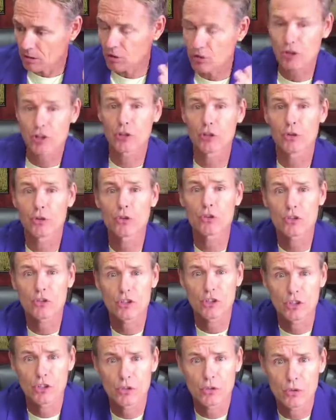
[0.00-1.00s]
choose
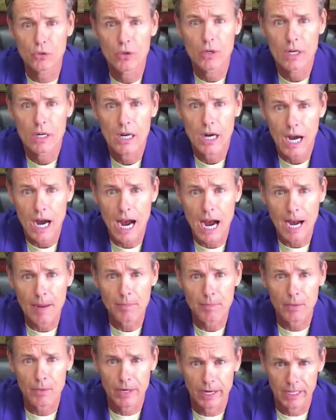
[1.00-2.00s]
to
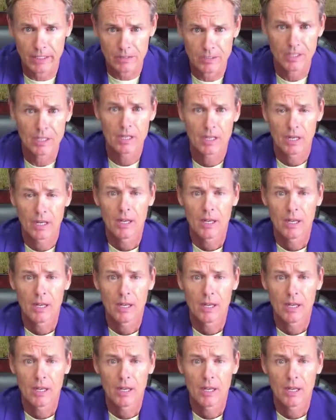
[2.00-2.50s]
operate